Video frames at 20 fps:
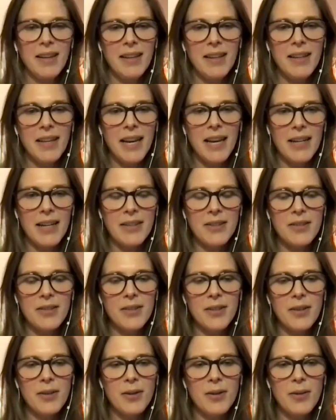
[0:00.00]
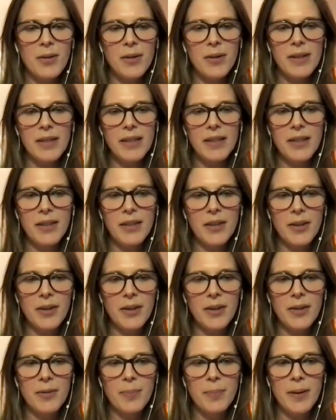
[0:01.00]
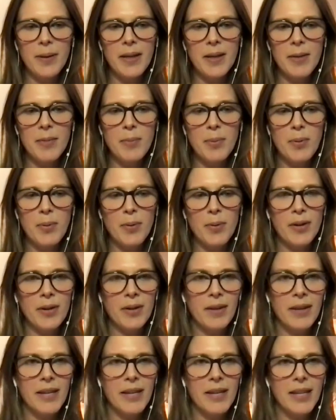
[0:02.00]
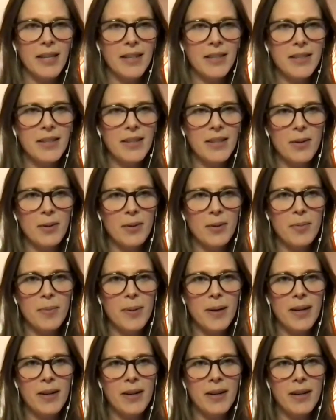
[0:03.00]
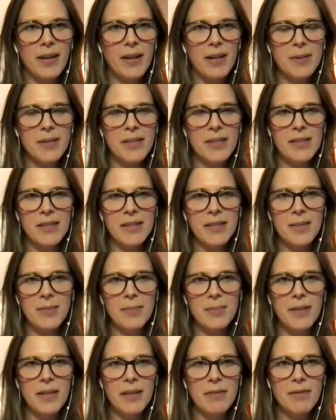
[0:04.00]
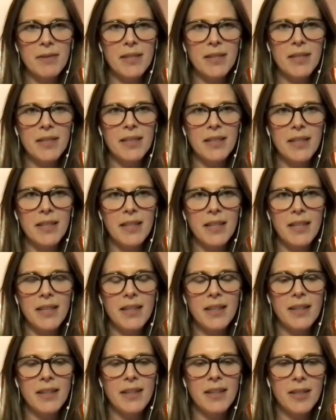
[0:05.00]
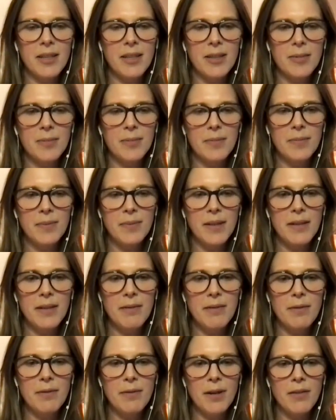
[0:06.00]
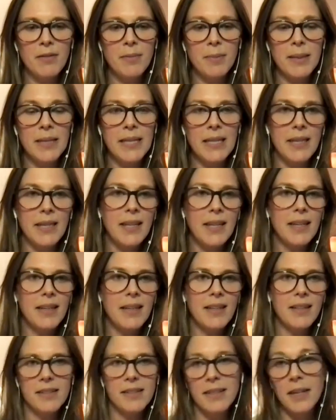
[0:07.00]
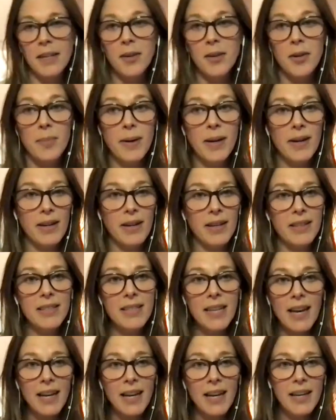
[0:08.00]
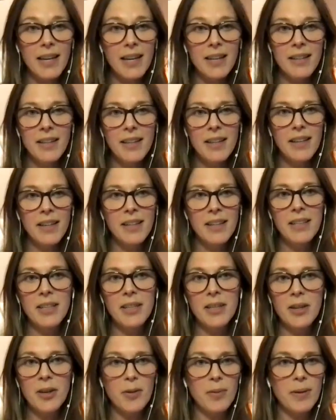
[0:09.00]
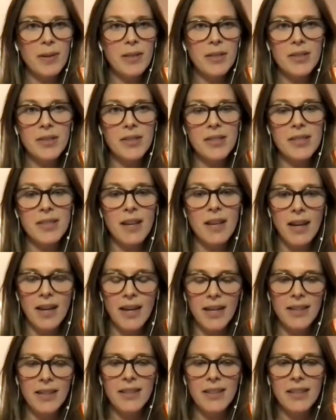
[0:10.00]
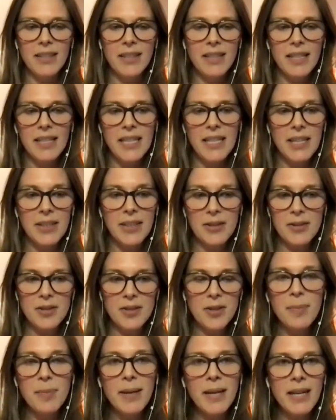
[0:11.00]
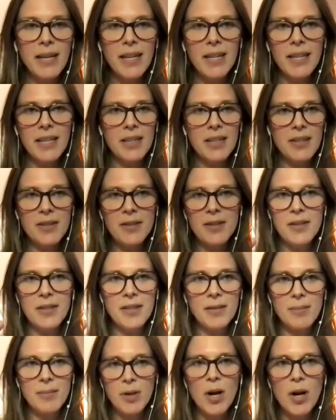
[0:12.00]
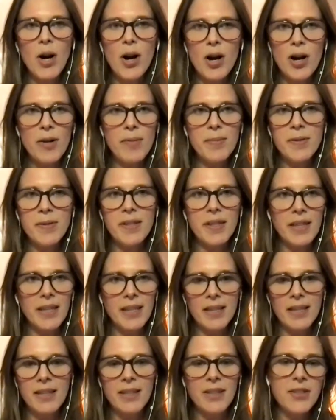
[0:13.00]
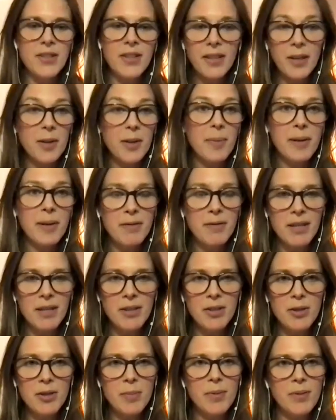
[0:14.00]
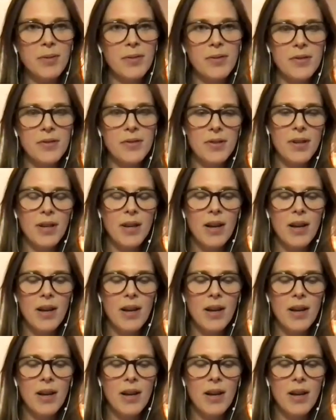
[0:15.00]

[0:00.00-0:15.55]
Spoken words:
Yeah, so being born into the old paradigm system definitely involved me eating a standard American diet, which is like, here's your meat, here's some carbs, and here's a little bit of vegetables.